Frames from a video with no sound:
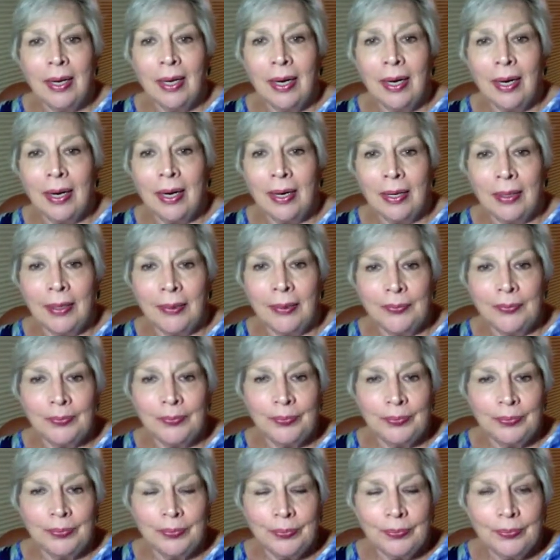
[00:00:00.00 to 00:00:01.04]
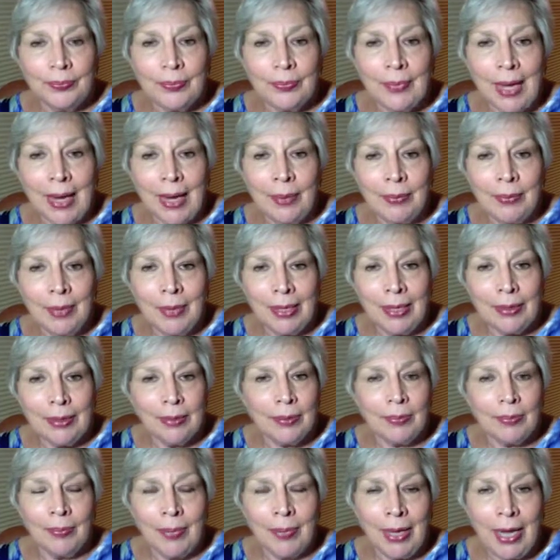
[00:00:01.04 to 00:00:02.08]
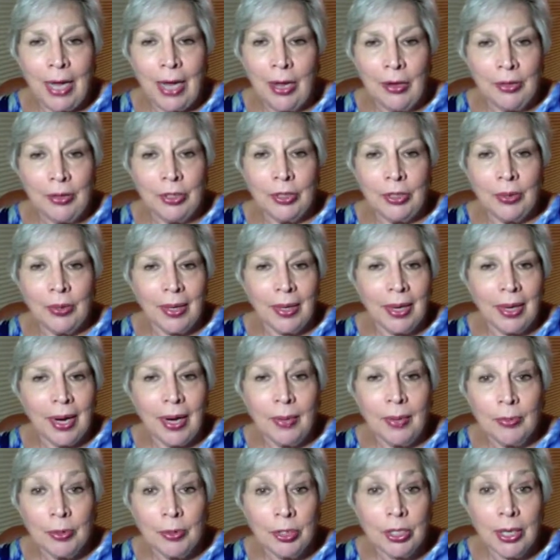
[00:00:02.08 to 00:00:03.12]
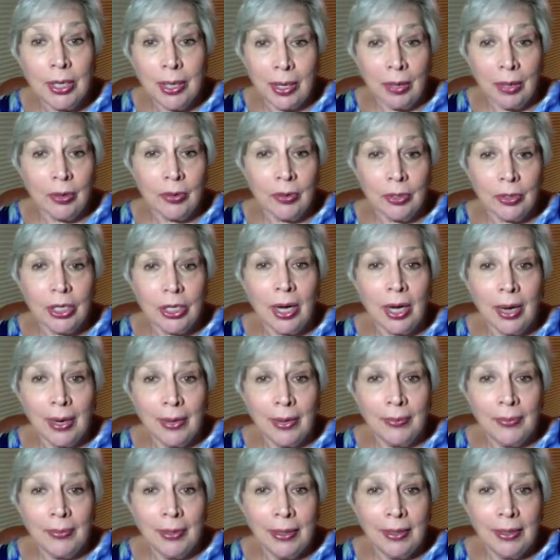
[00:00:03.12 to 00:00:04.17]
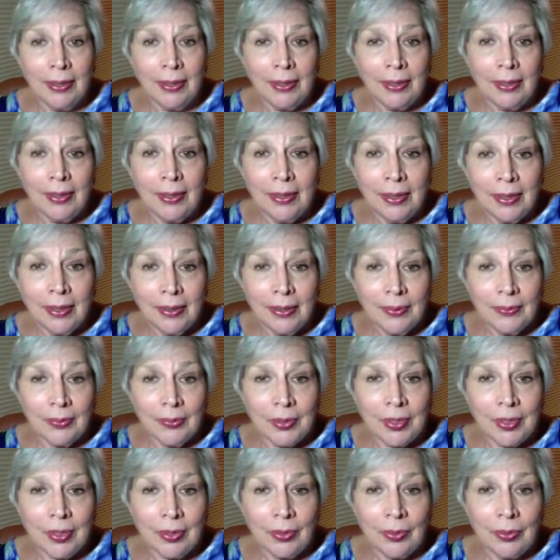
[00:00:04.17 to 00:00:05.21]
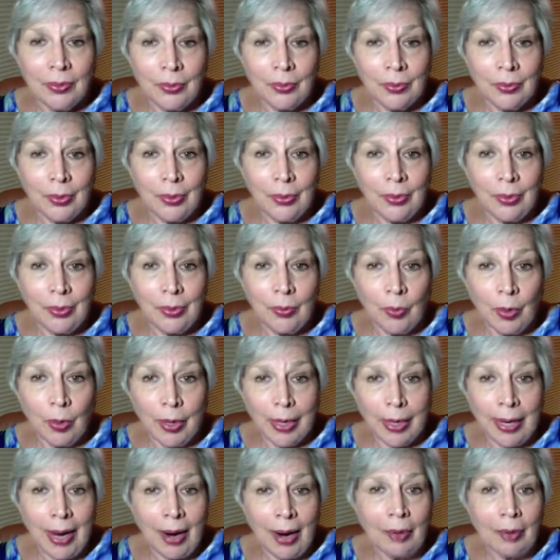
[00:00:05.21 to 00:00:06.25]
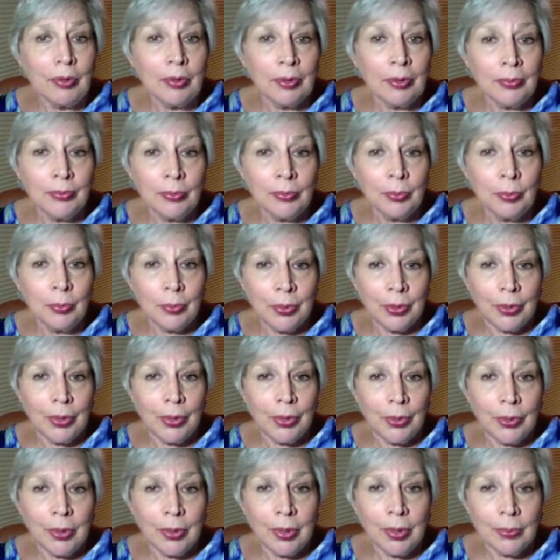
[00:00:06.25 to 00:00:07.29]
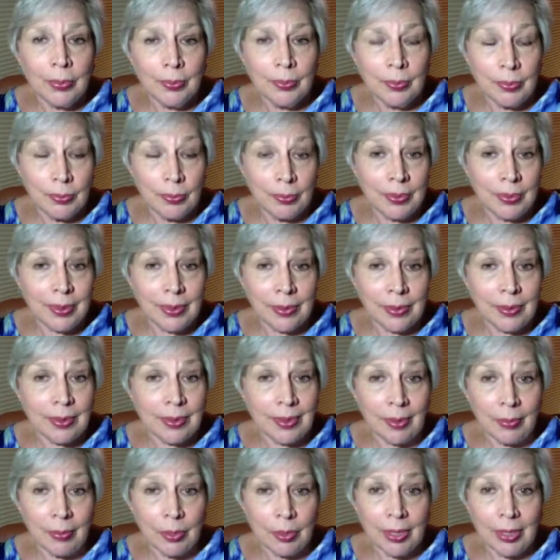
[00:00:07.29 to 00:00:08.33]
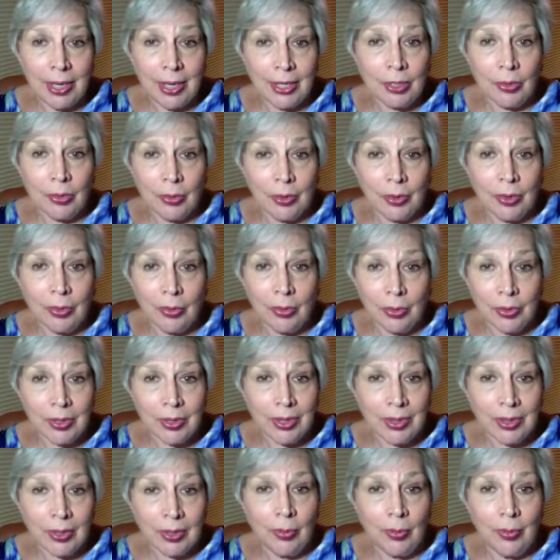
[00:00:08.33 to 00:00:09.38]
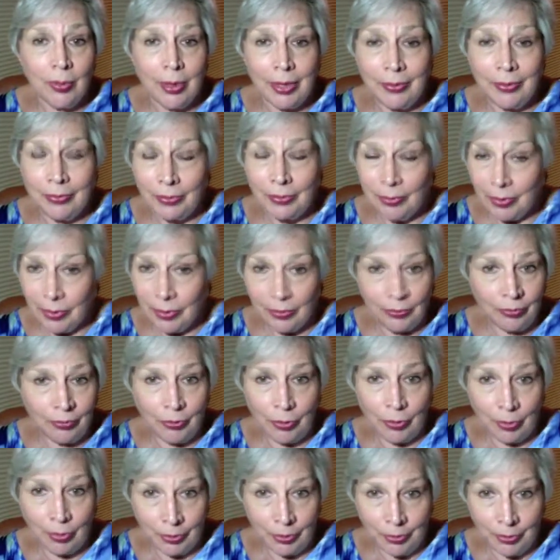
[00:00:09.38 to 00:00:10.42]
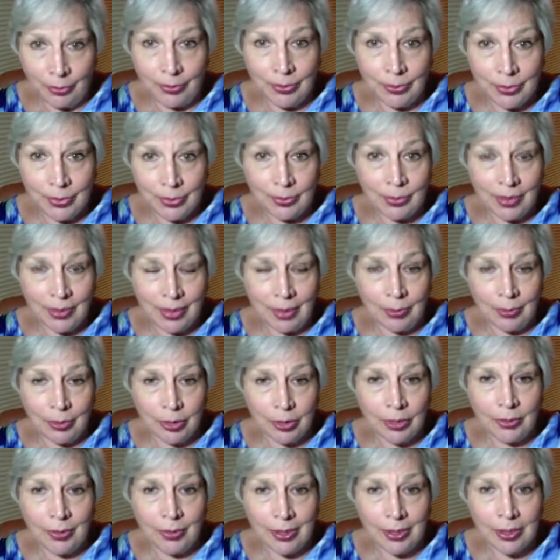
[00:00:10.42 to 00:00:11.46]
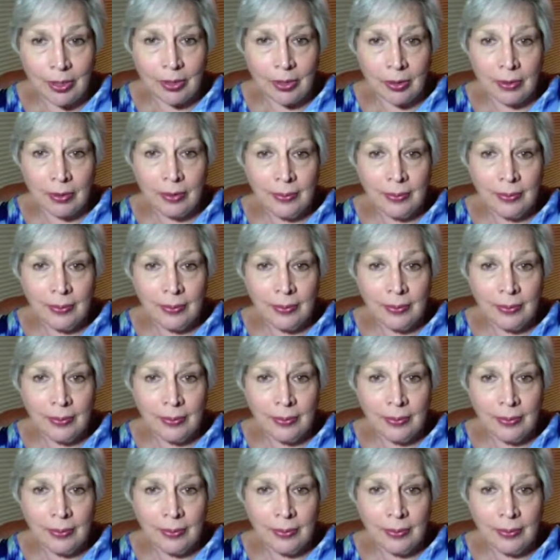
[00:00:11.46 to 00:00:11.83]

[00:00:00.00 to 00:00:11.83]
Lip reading: I'm not making you do it at any particular time, so you can work it out with your summer schedule. The course is open the full summer semester.